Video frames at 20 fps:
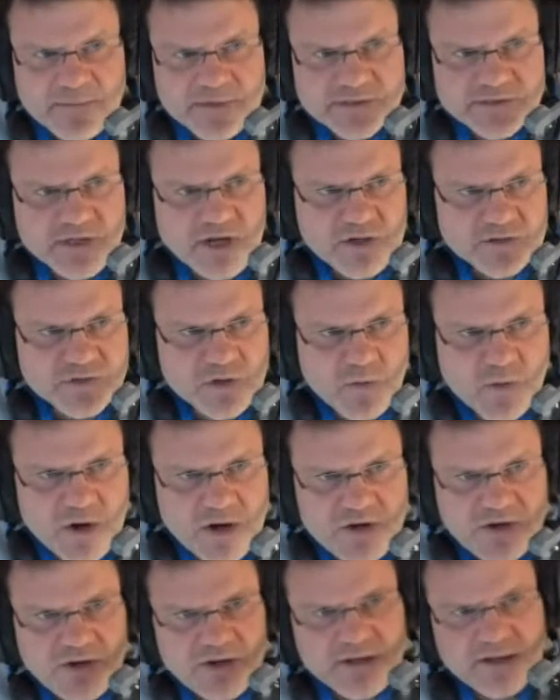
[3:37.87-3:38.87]
It's also where
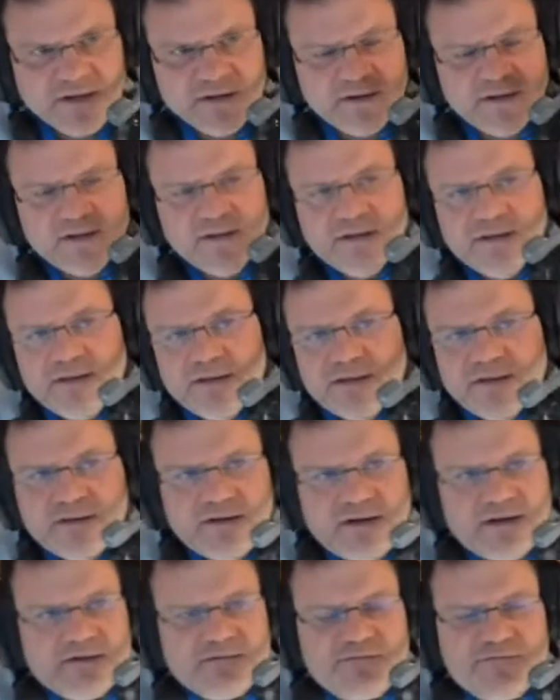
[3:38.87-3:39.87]
you can
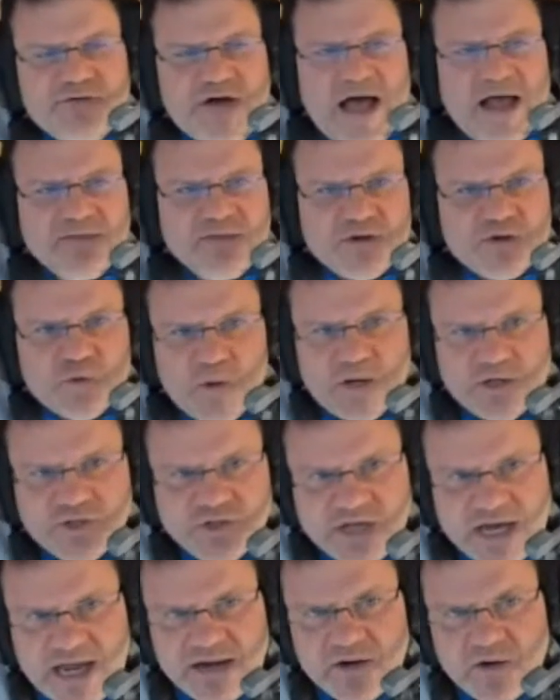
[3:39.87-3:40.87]
find the Twitch
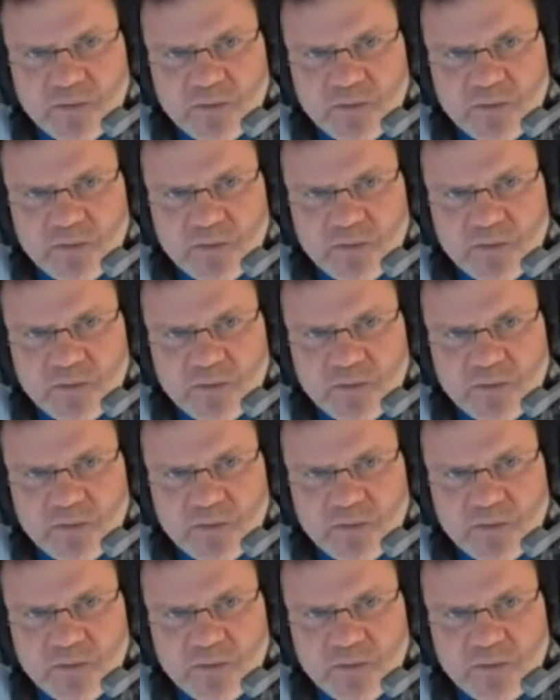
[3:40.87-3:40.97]
channel,